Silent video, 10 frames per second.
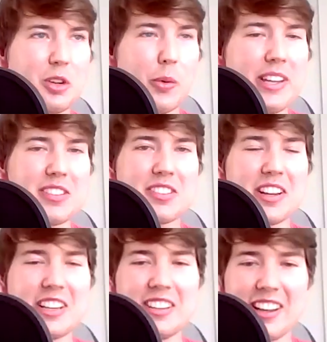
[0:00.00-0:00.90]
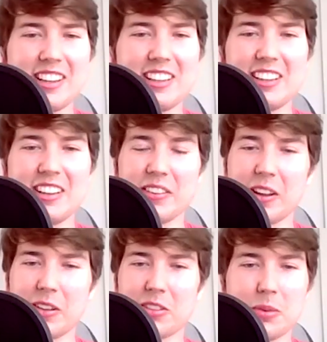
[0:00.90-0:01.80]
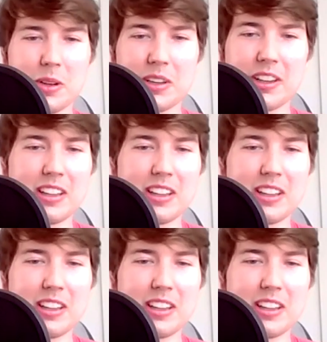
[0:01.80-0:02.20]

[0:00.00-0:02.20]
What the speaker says: great sunny day here in Luxembourg,